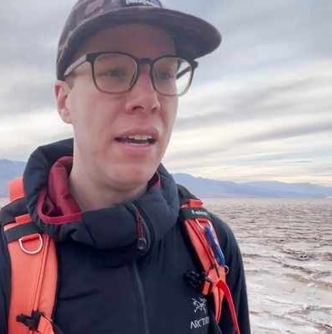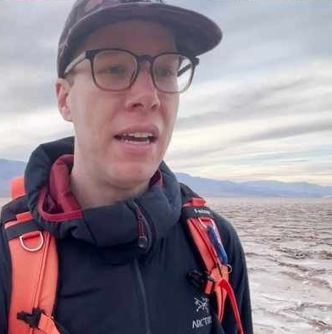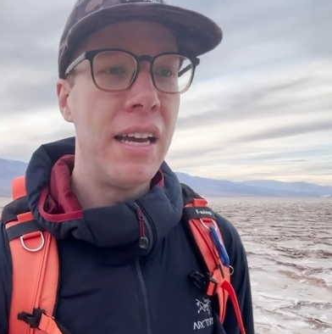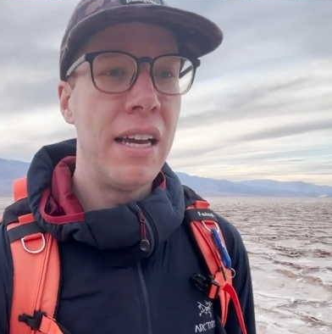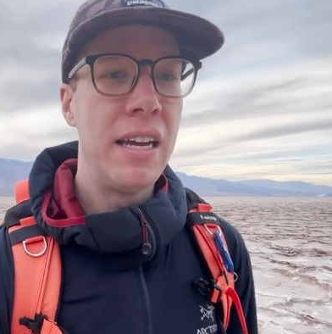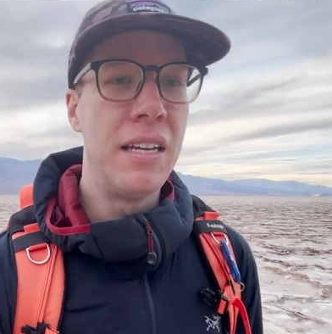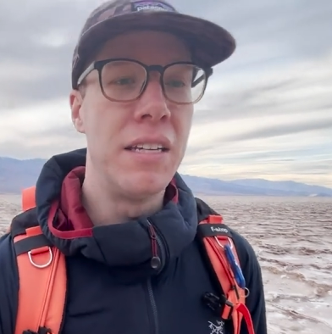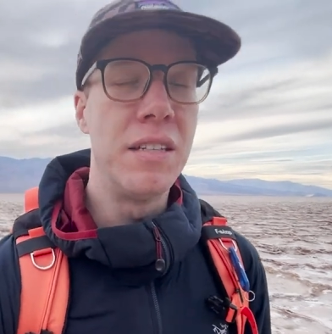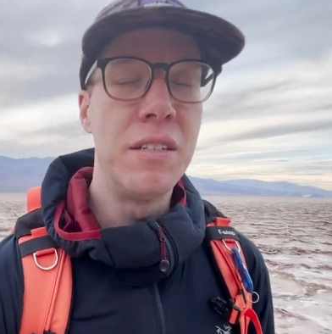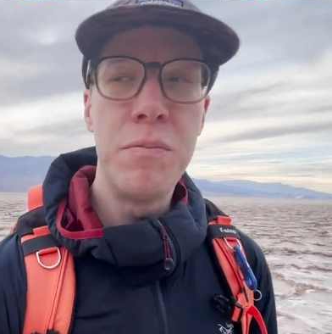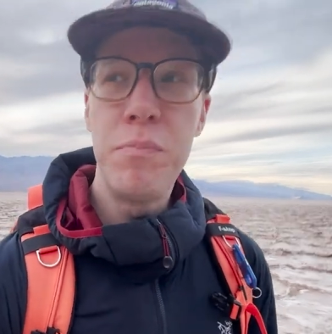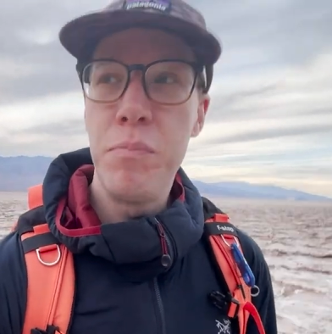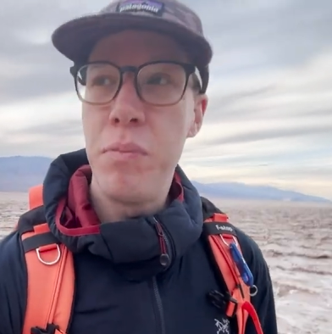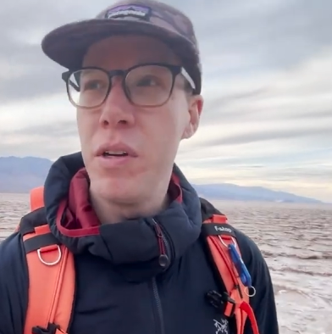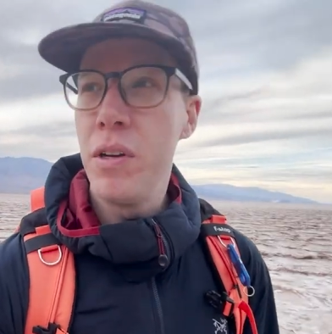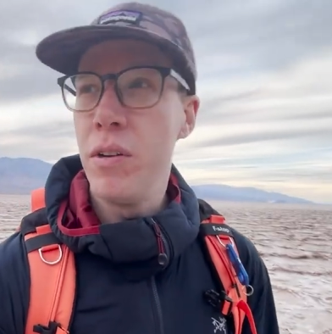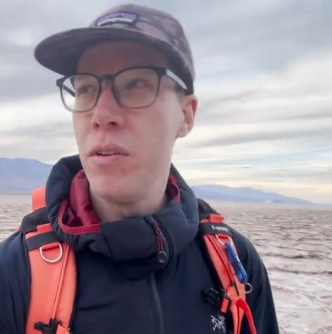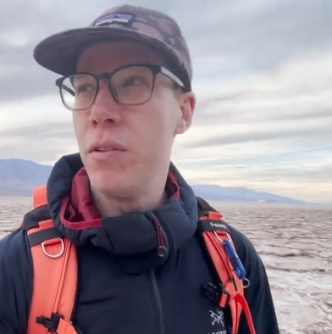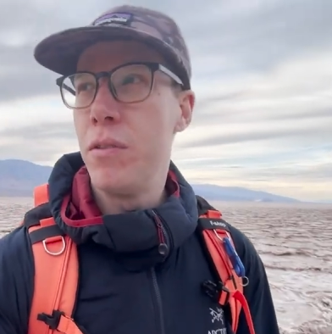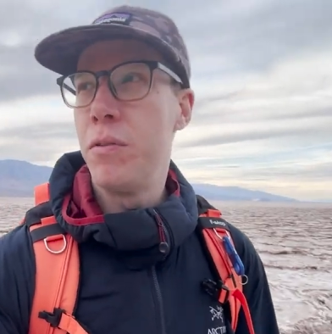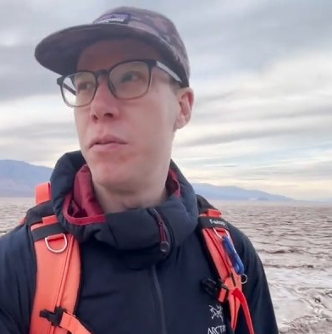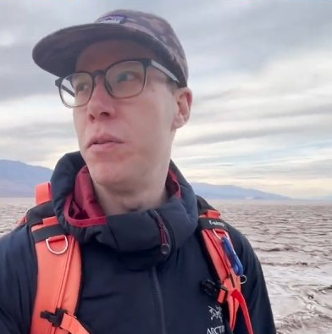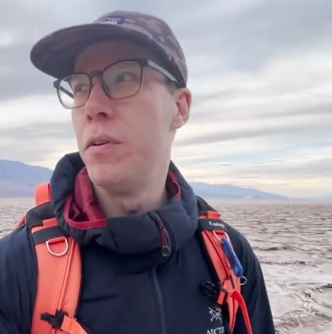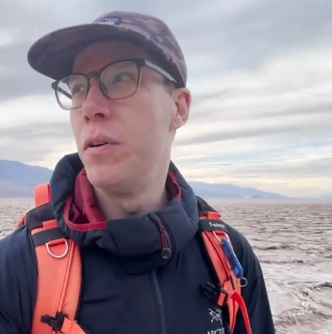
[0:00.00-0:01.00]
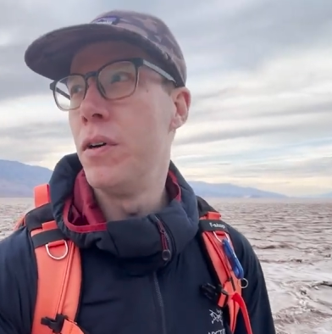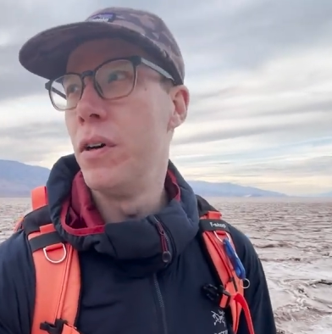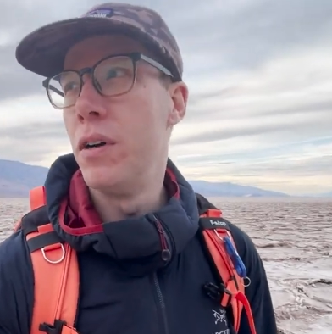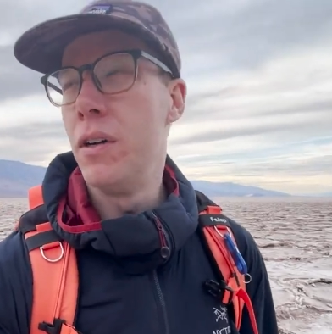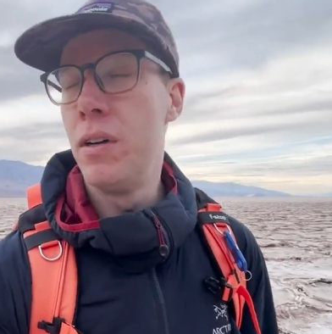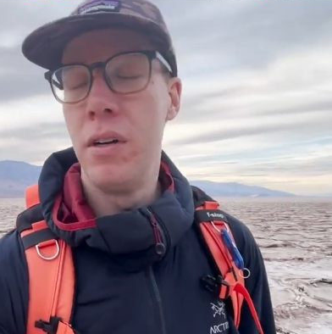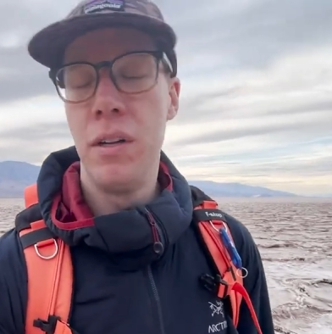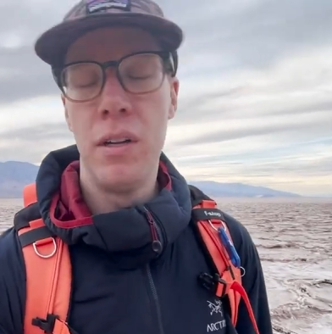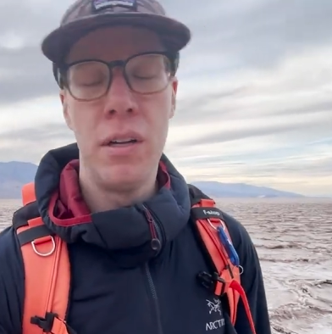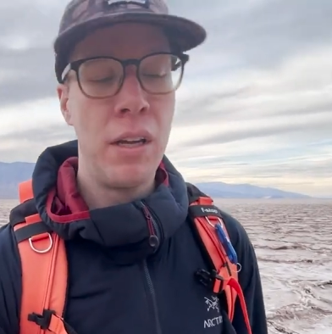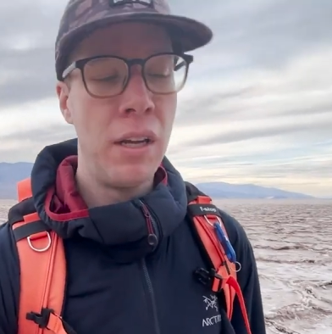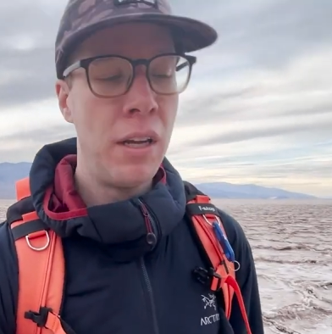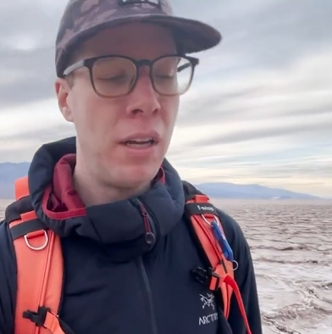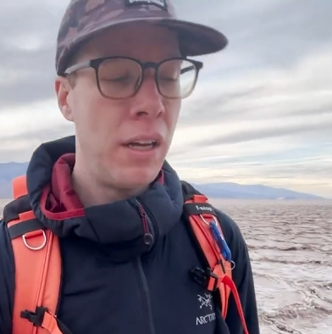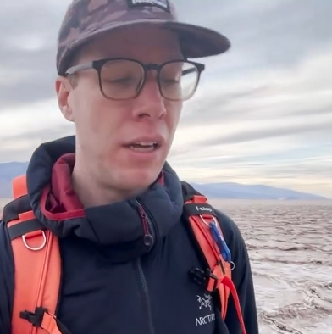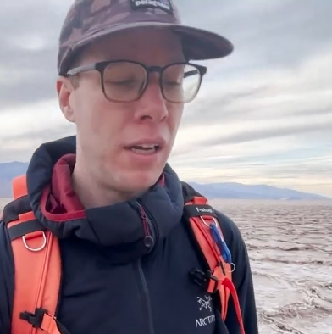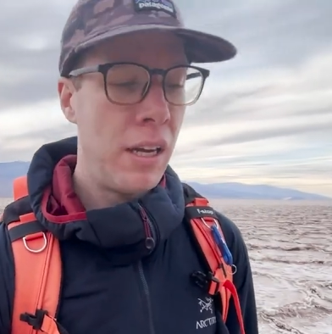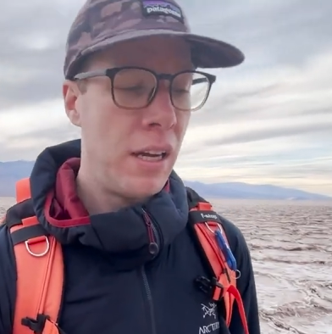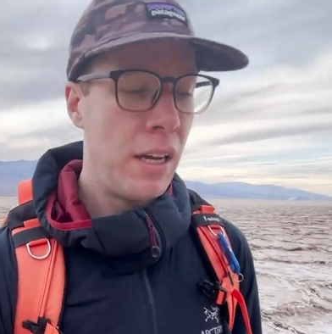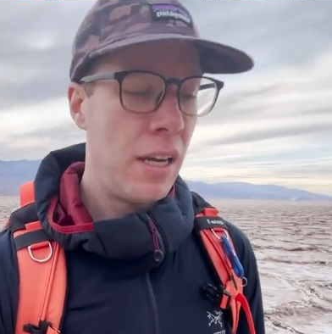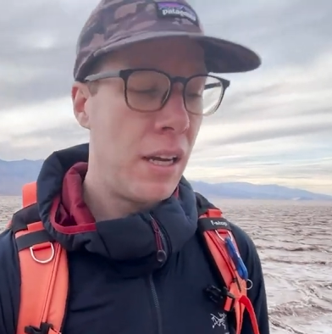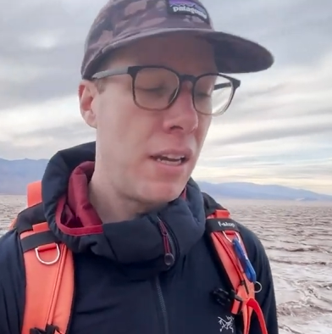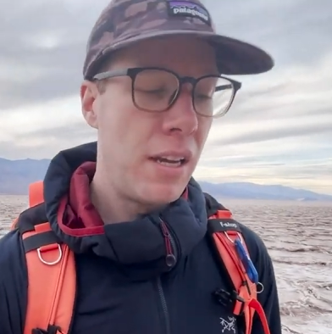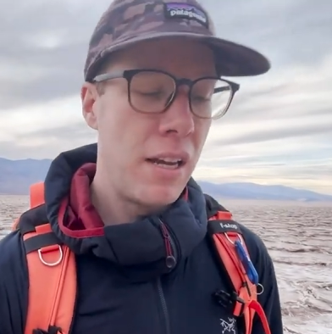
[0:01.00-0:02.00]
And it's beautiful.
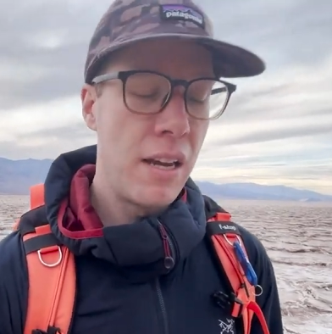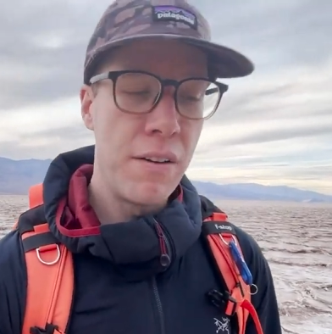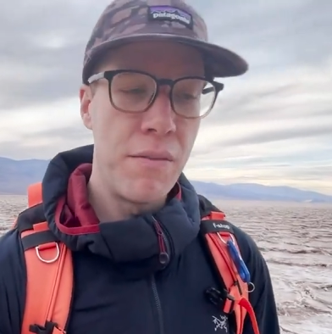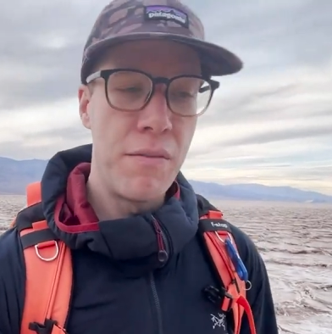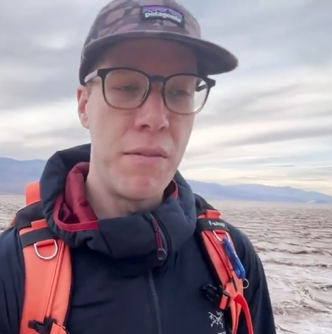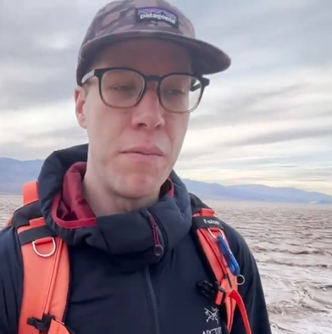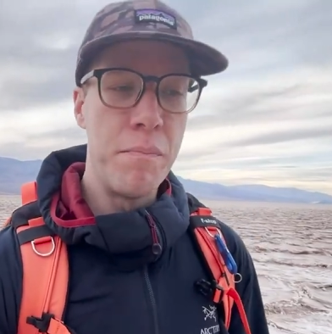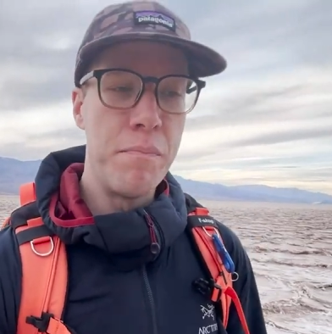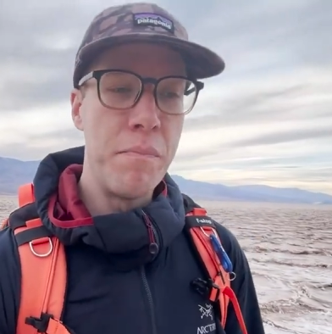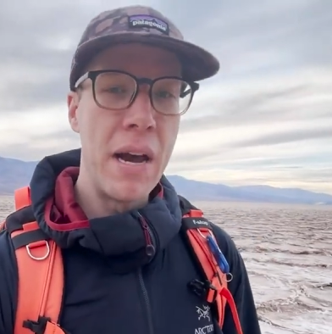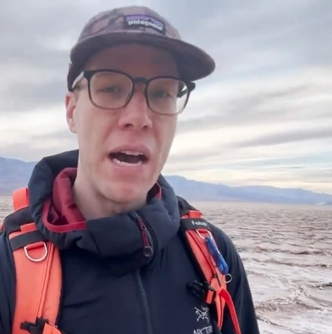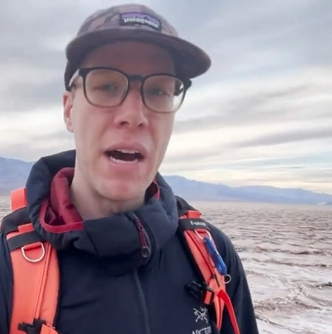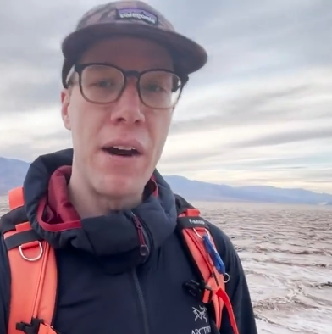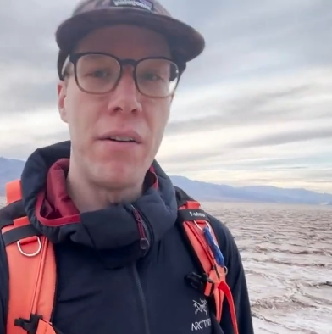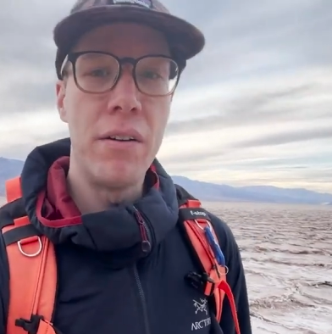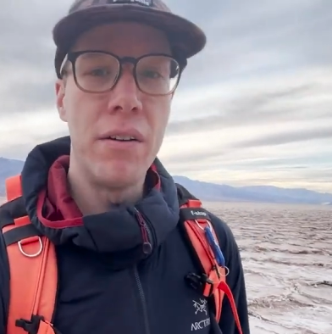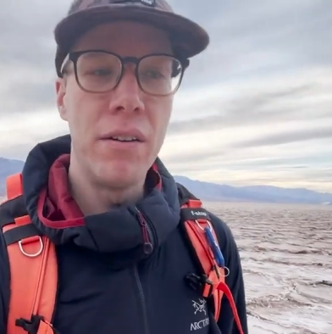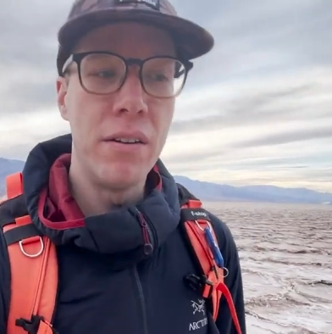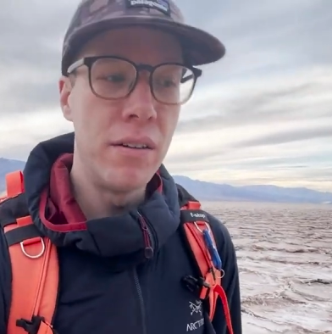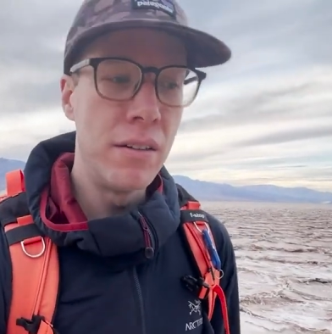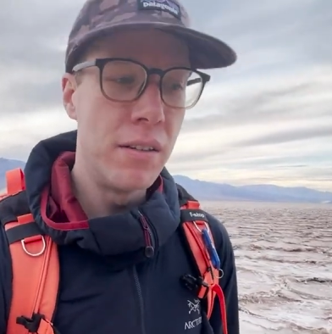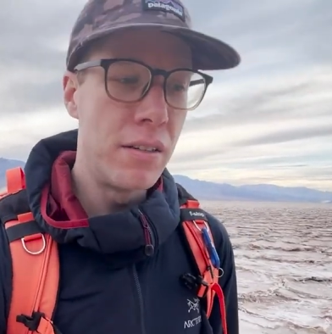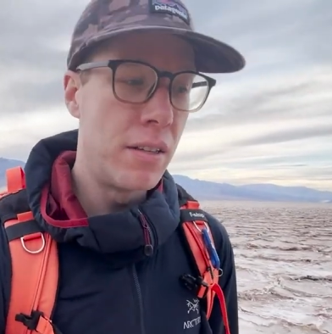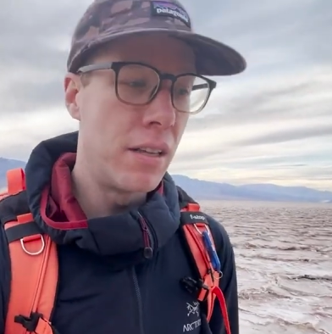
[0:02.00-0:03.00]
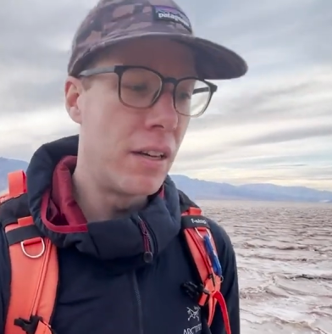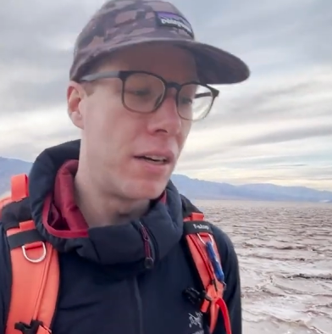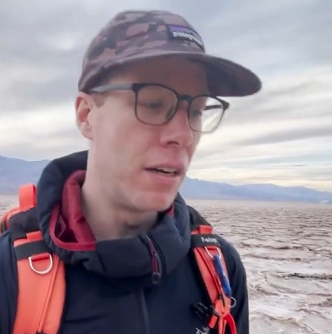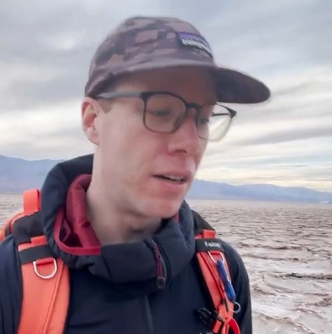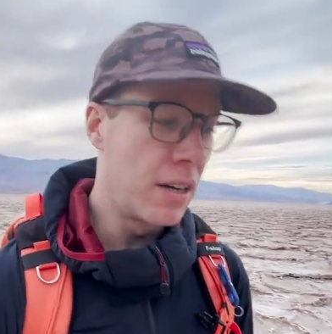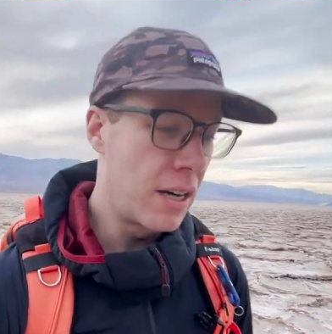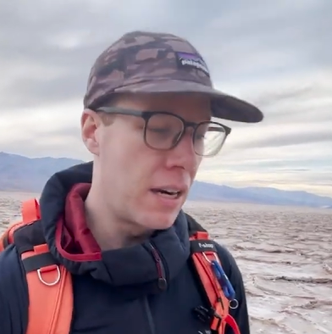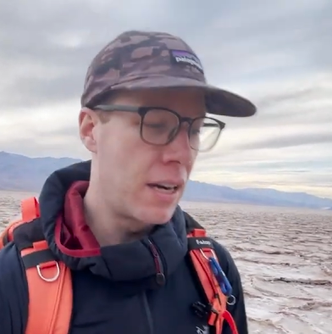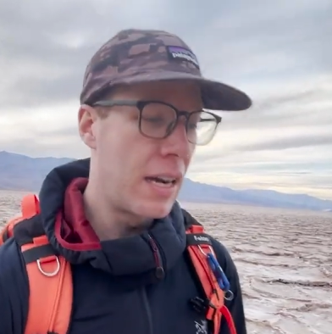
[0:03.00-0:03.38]
You have the mountains that are